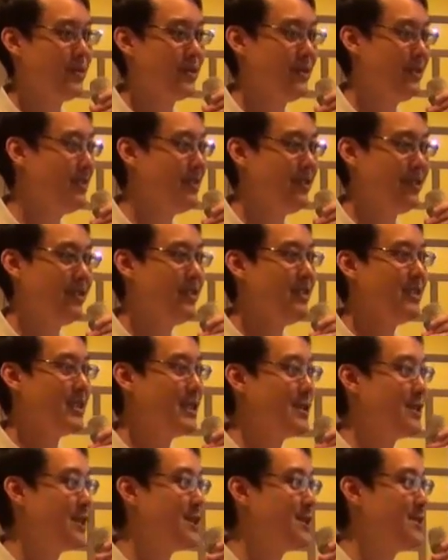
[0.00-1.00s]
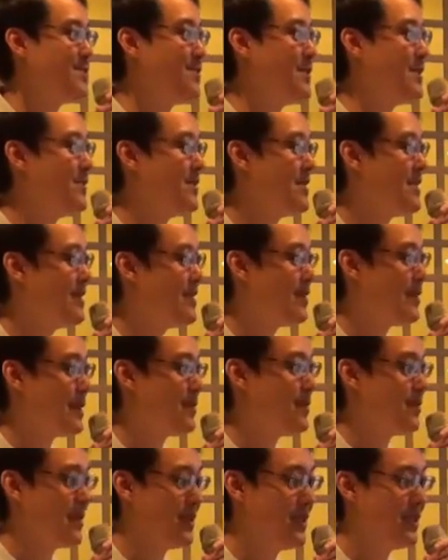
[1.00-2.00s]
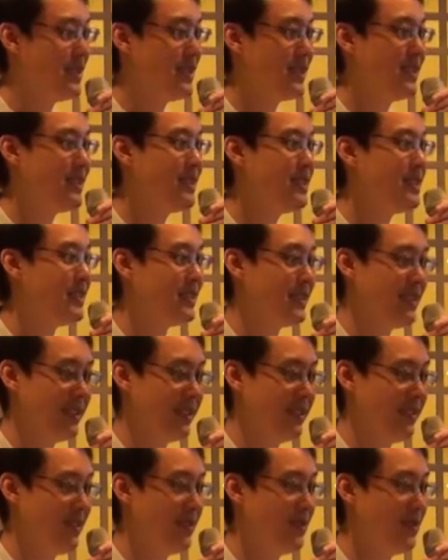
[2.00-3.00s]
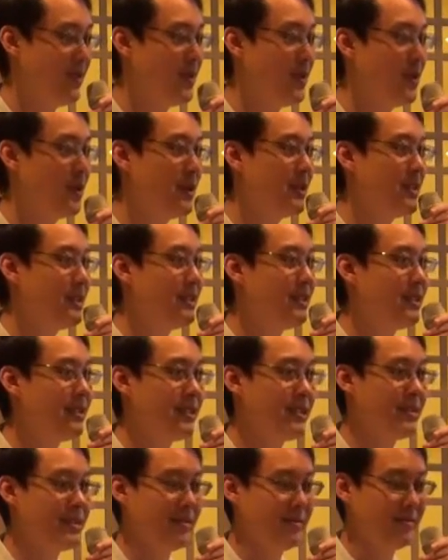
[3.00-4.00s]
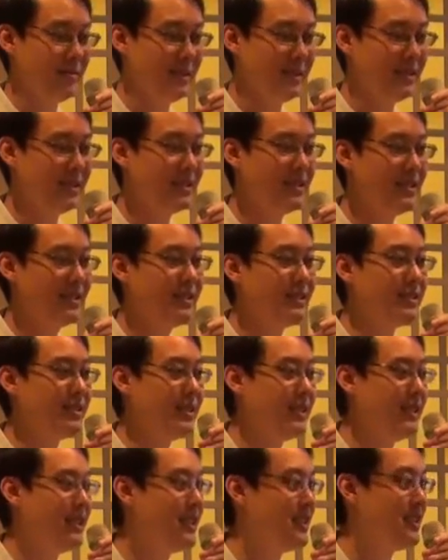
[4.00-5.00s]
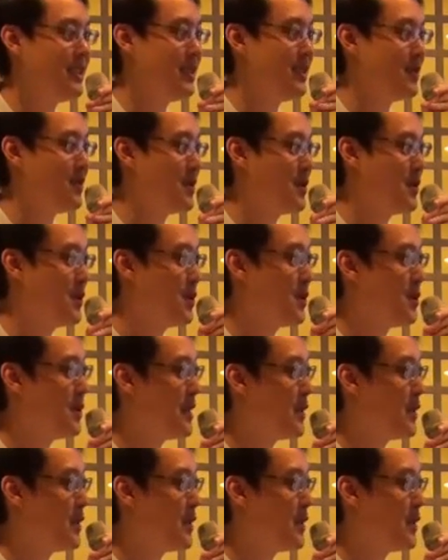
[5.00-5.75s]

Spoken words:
These are just myths, so I'm pretty sure that if you go and study the DNA of Xiongnu,